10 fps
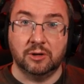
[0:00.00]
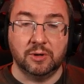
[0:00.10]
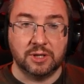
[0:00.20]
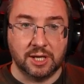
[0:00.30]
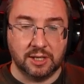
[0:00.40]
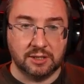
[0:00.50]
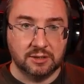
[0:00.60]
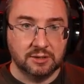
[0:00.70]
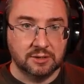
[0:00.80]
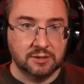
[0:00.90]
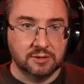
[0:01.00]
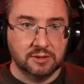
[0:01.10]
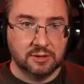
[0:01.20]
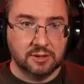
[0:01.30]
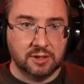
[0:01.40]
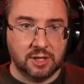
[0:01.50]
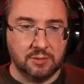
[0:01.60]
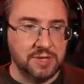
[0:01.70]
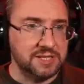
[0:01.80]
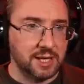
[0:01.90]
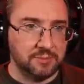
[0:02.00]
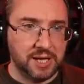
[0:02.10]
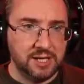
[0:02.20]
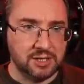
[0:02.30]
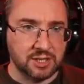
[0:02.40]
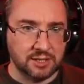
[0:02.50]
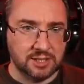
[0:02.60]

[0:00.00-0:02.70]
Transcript: Oh, okay. I missed that page then. Did I not have that page? I don't remember that in my notes. 2 twins. 2 trunks have been added to the entrance hall. Oh, okay. I missed that page then.